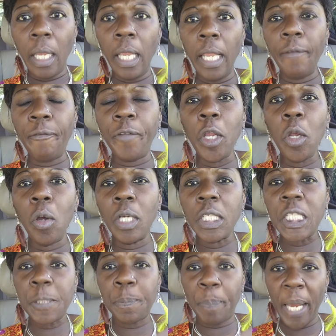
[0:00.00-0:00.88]
If
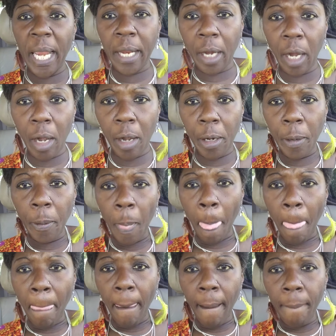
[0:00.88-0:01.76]
you're a speaker,
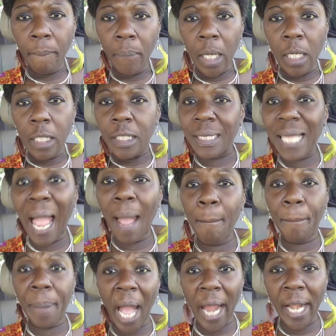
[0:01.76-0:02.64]

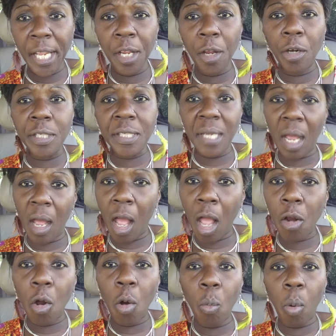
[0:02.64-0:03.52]
stop biting your
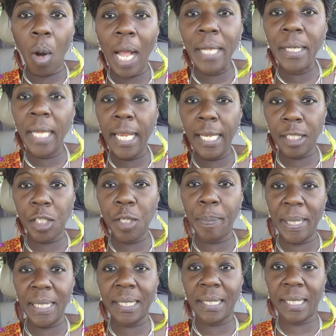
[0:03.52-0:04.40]
tongue on what needs to be